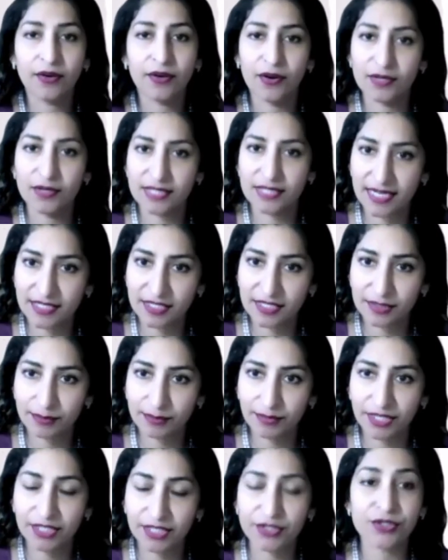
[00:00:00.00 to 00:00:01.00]
contacted
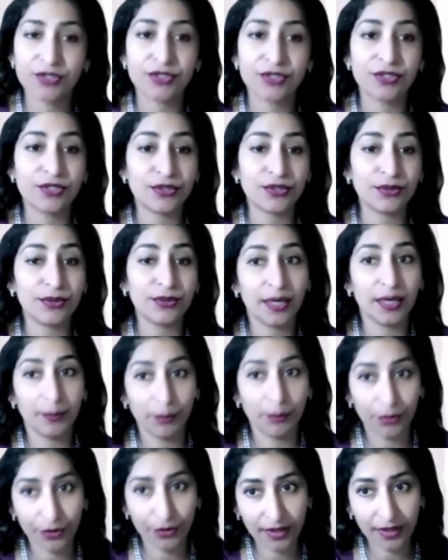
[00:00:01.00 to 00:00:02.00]
me to do a
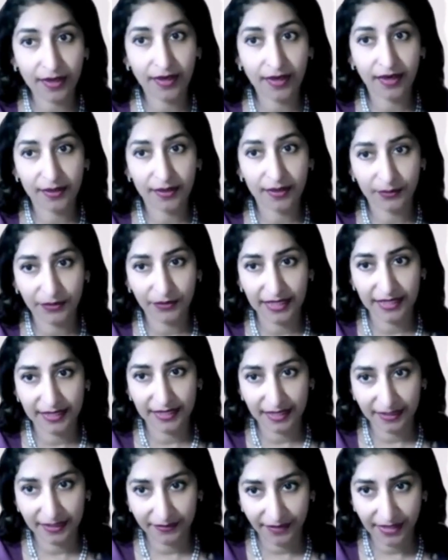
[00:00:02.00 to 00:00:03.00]
book
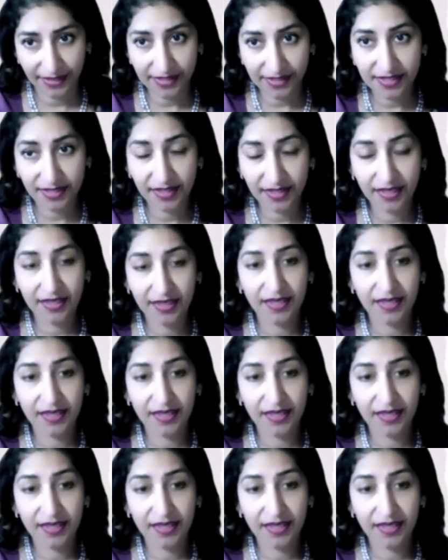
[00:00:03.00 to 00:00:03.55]
unveiling event.